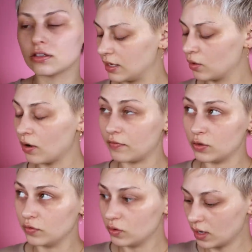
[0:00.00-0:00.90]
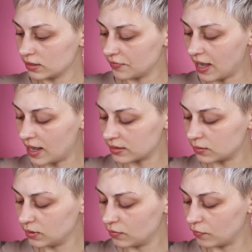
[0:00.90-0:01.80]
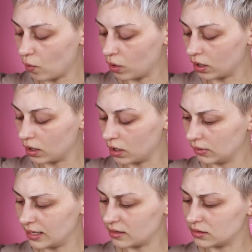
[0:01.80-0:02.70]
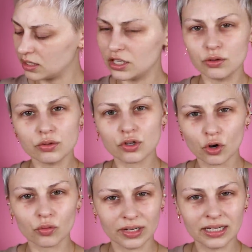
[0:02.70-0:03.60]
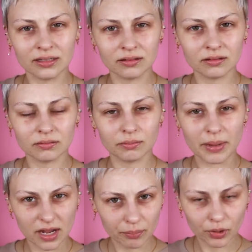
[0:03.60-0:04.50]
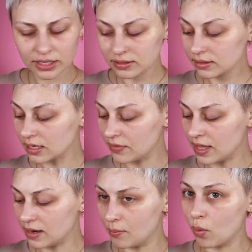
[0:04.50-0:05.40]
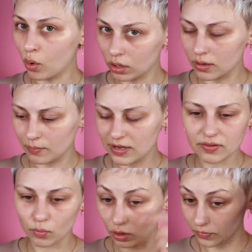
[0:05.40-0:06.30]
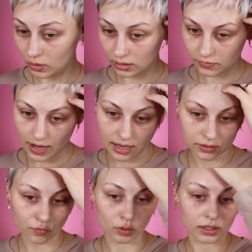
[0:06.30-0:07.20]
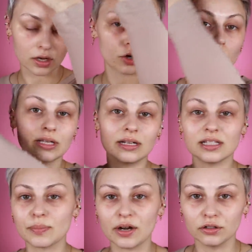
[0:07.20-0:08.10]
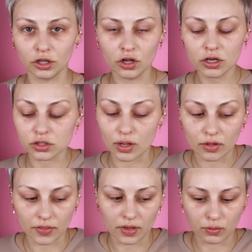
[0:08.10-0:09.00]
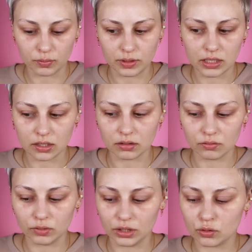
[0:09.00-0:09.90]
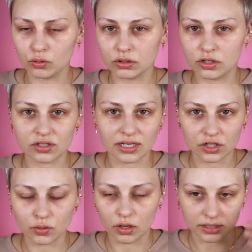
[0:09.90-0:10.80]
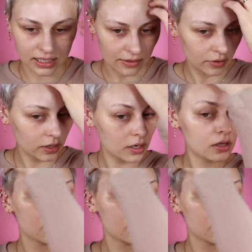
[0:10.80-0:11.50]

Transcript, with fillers: I know a few of you guys have asked me for like to use Korean makeup brands, and then even more of you guys have asked for like a Korean inspired look. So I thought that it would be really cool to just like do it all together.